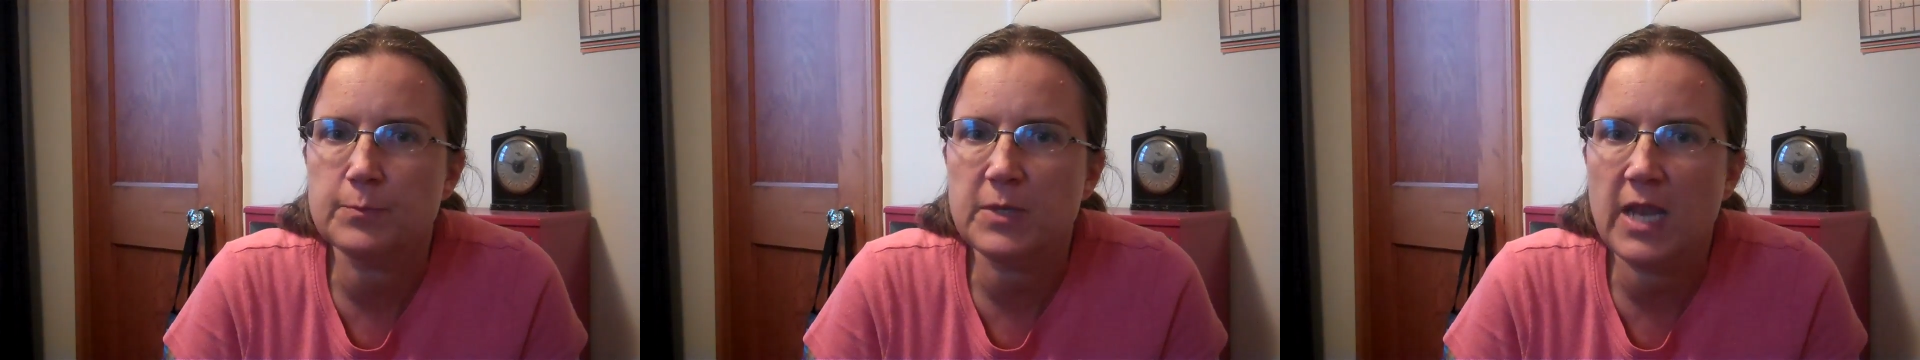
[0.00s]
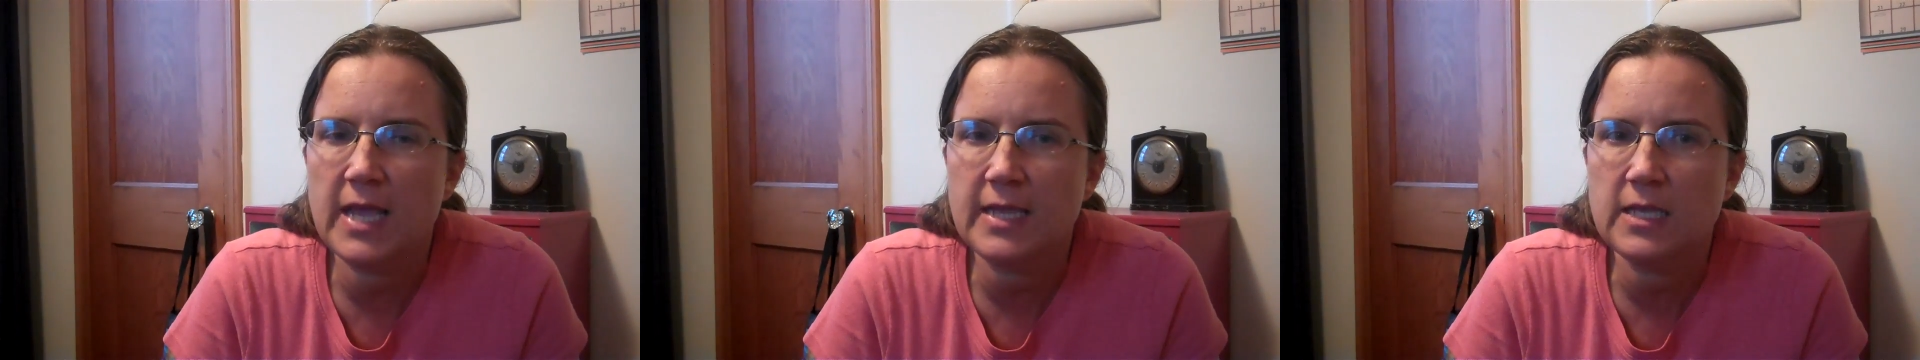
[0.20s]

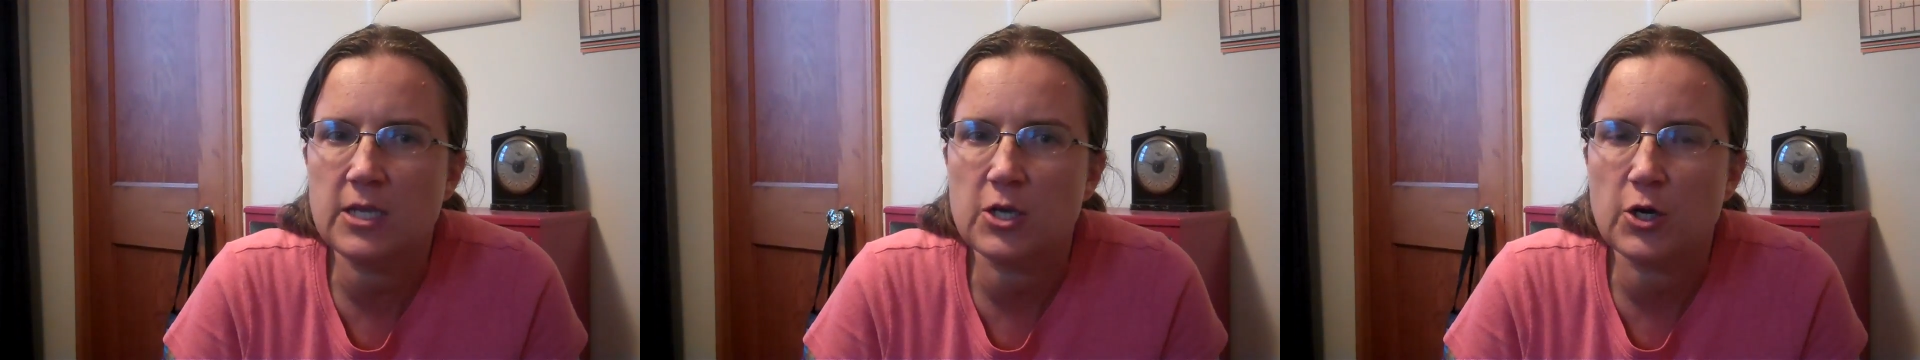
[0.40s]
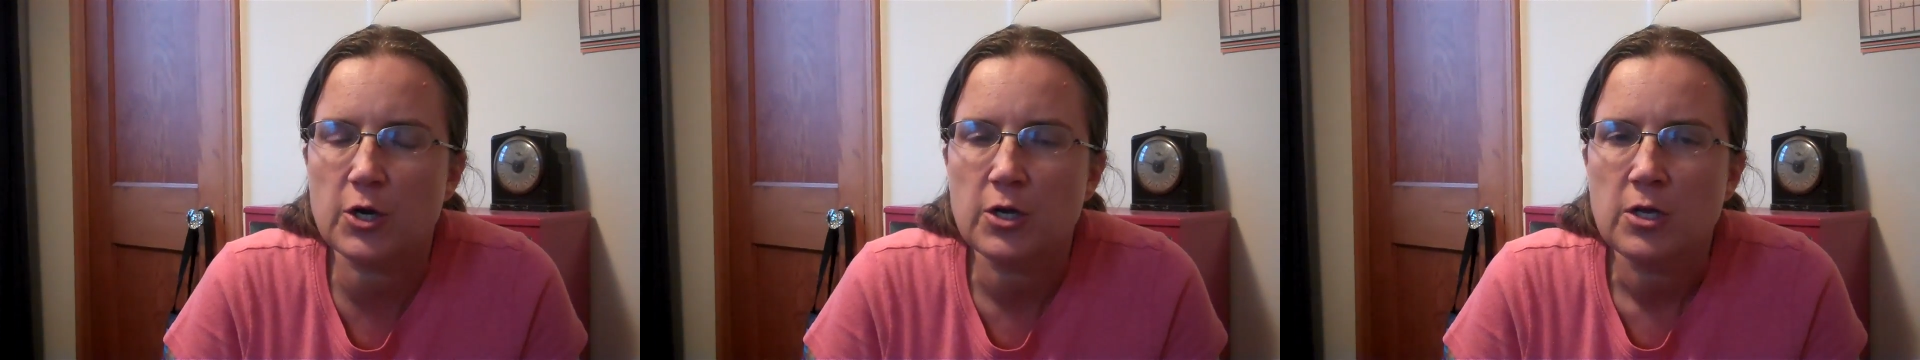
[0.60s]
play
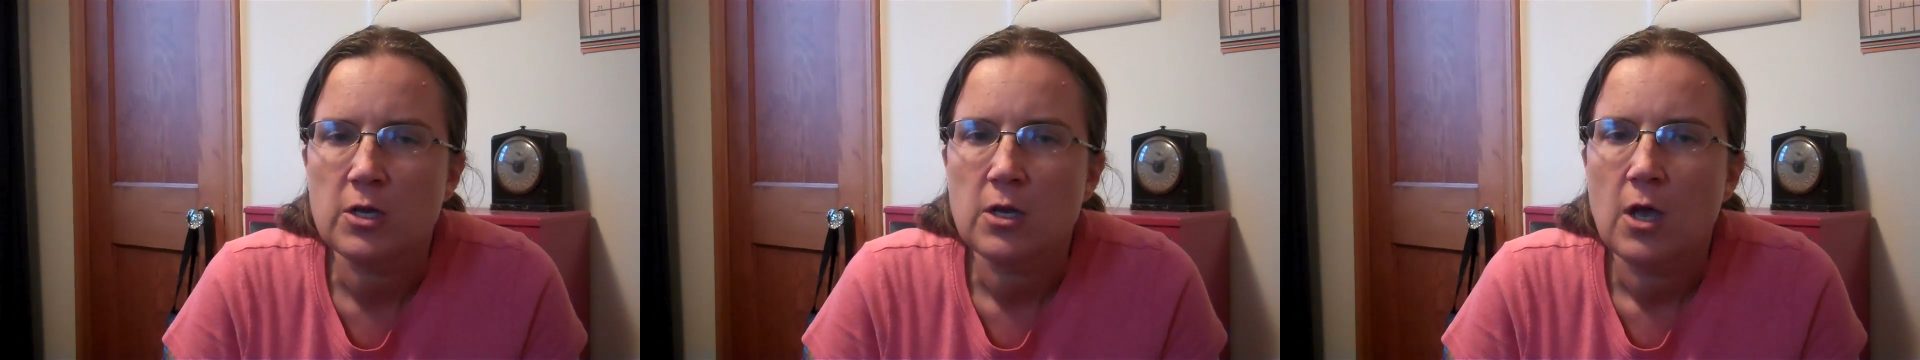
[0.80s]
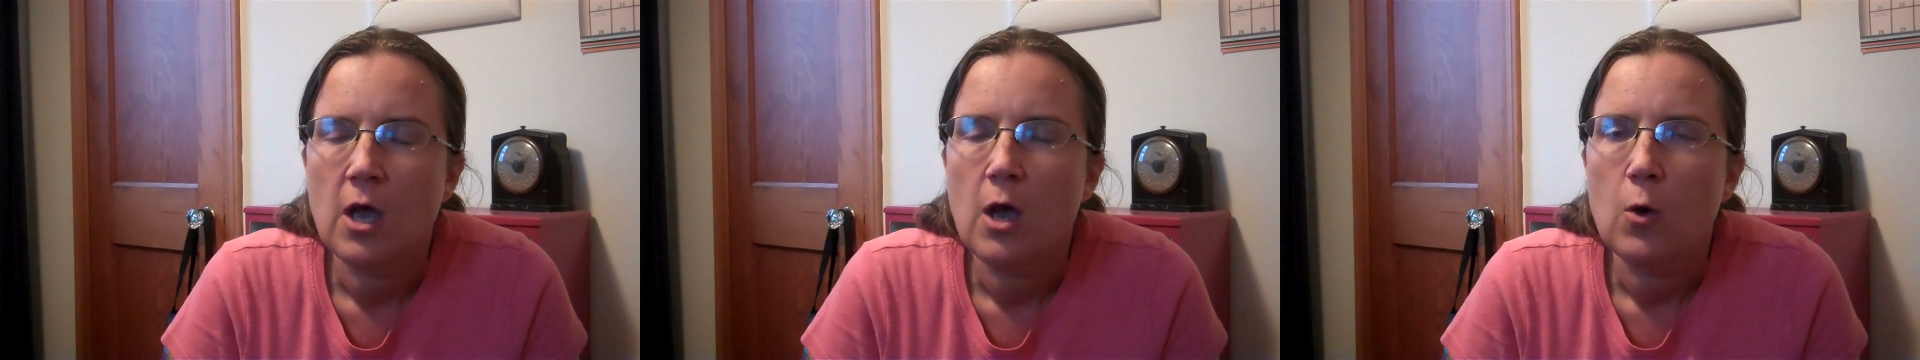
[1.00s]
here,
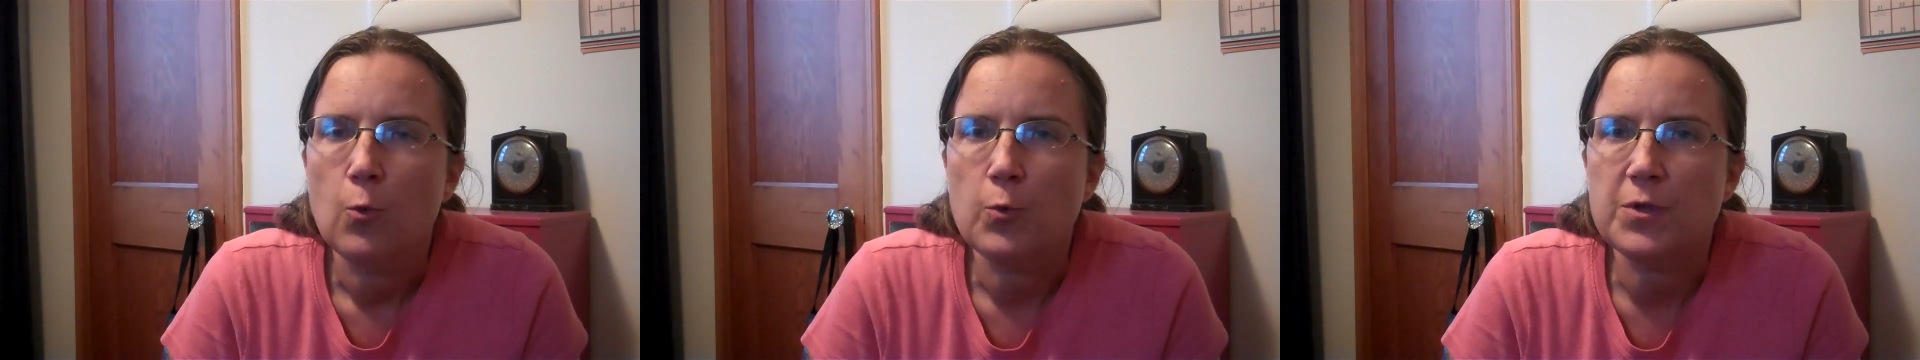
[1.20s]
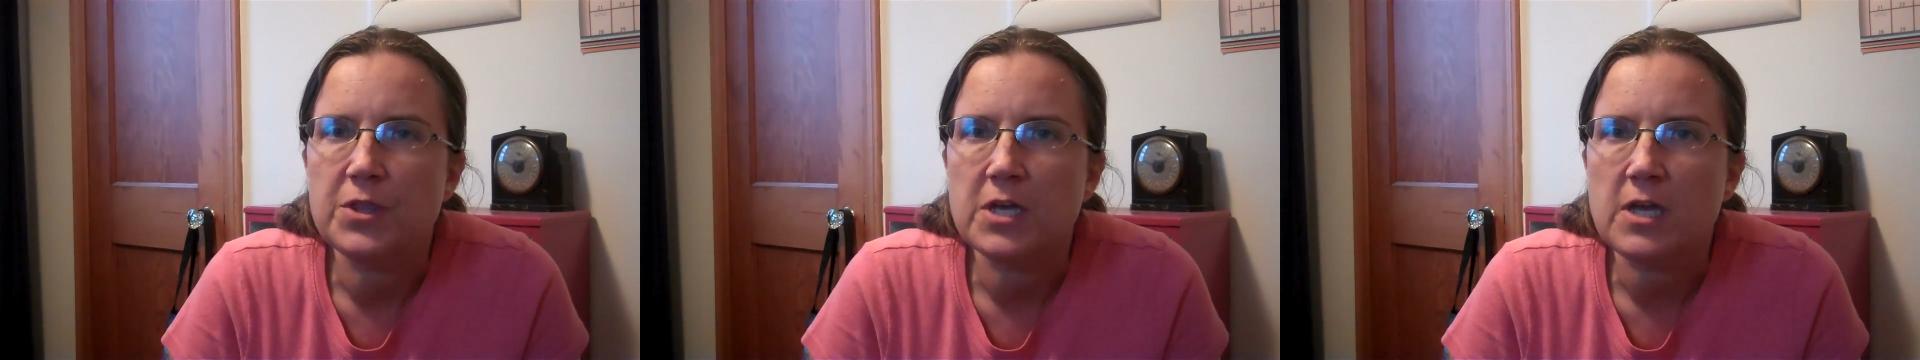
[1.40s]

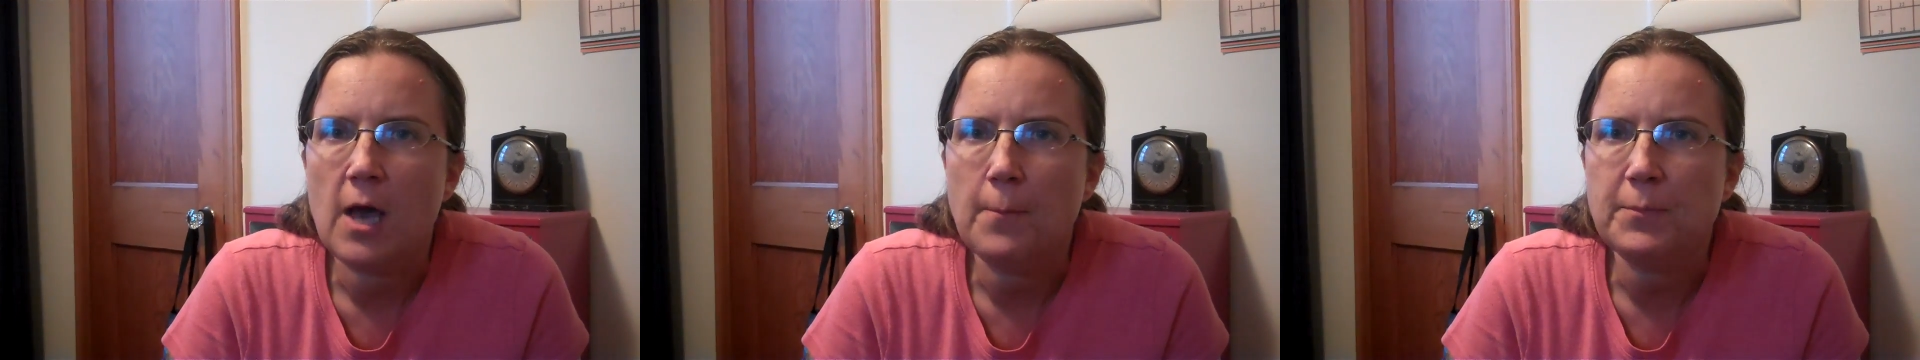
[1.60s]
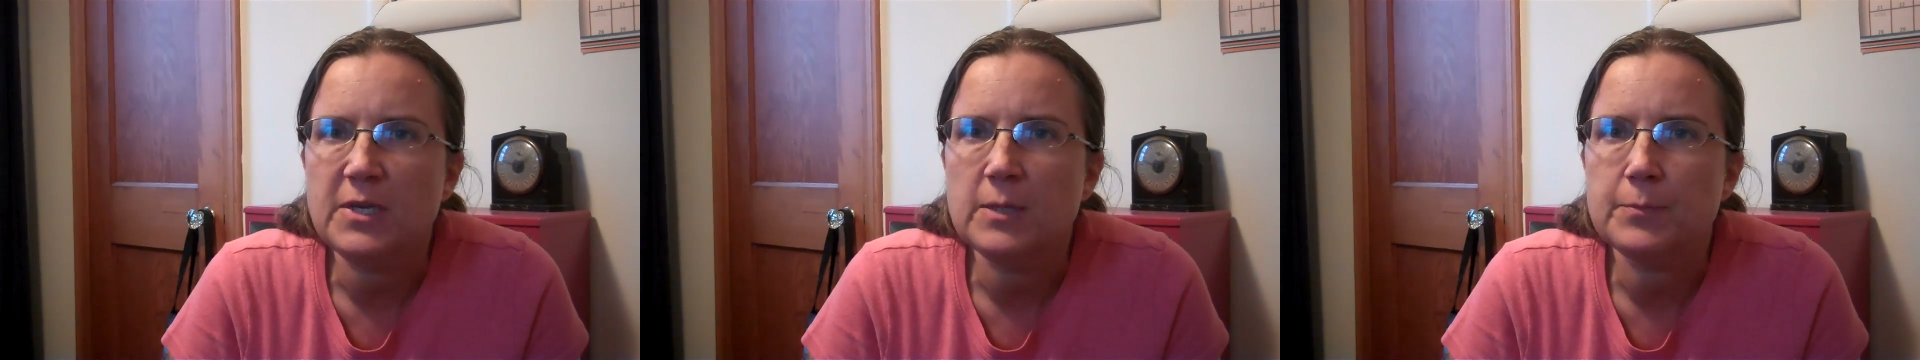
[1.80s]
with the
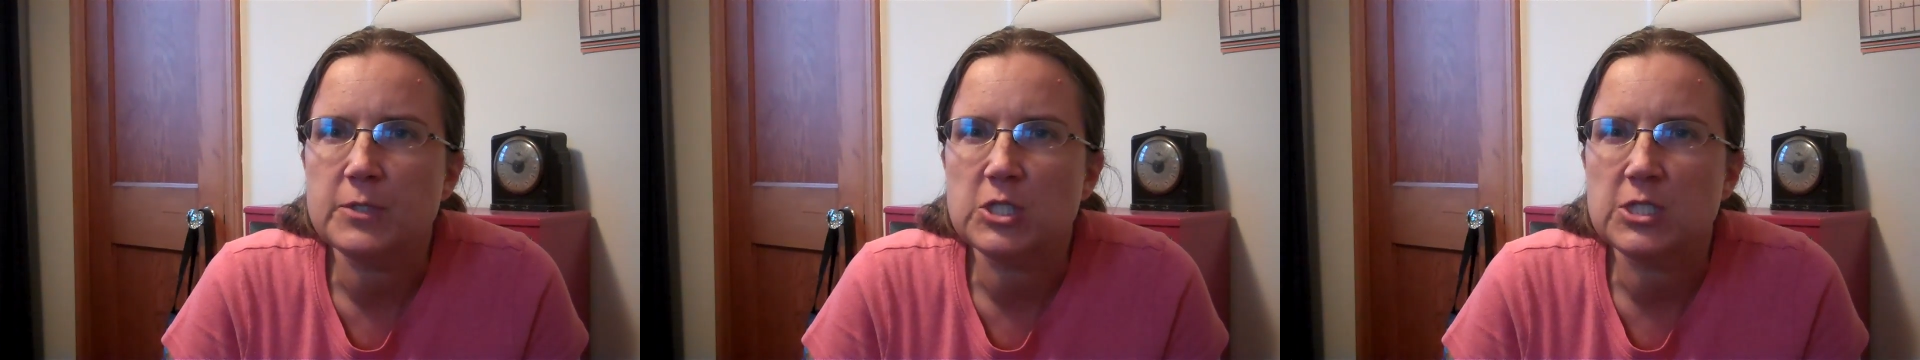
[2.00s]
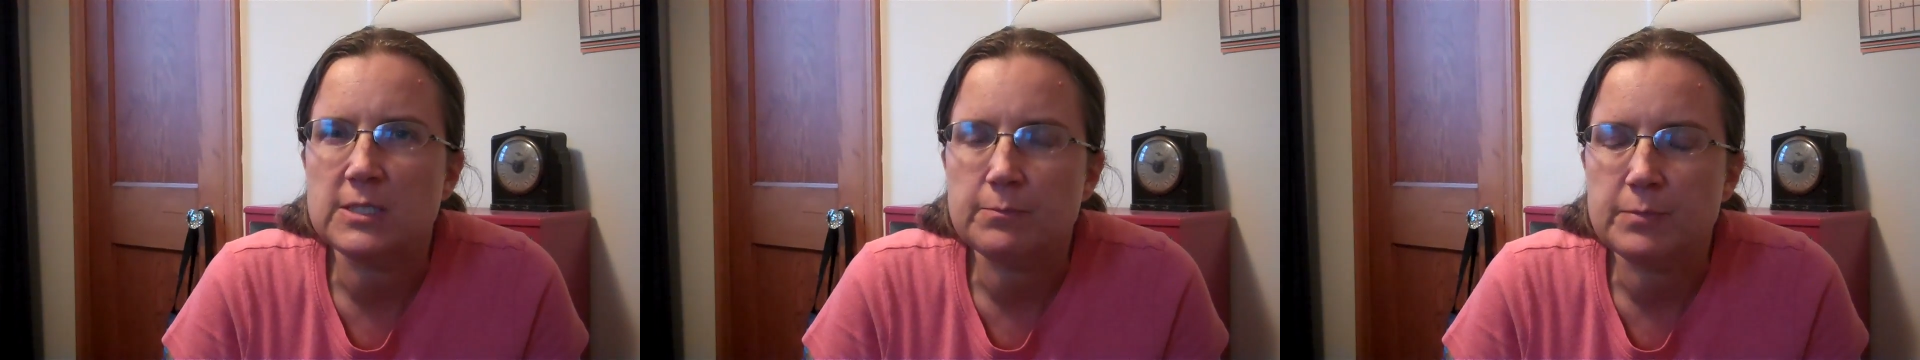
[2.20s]
company pos